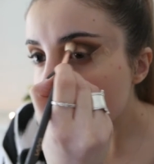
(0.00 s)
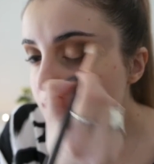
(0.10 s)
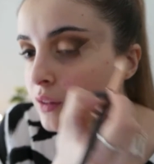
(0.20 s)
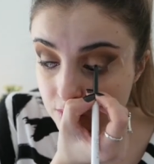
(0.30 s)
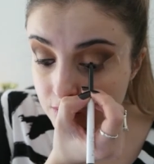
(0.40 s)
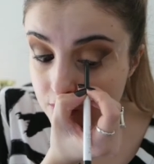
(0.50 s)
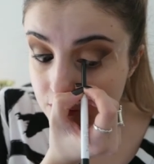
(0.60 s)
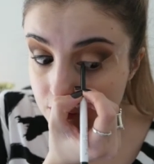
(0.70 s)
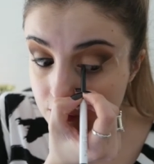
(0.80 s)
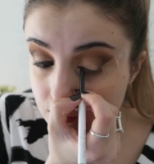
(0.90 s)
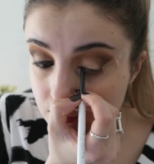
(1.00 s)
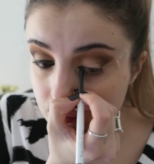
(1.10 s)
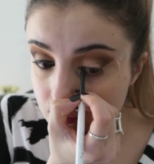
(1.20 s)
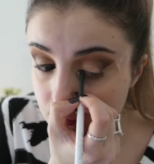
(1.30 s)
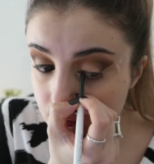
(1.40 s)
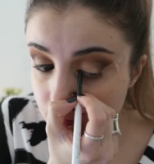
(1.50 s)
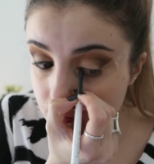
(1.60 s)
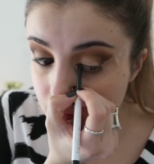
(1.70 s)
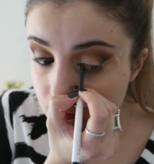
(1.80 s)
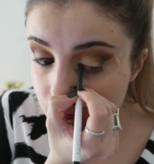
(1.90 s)
complete. With
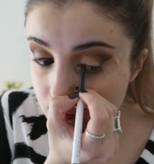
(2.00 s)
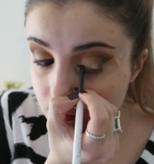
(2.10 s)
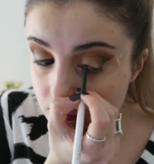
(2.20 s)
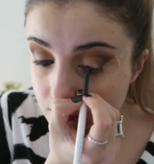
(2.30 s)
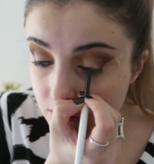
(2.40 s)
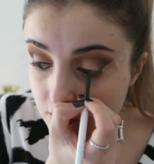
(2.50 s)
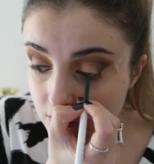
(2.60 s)
a black eyeliner from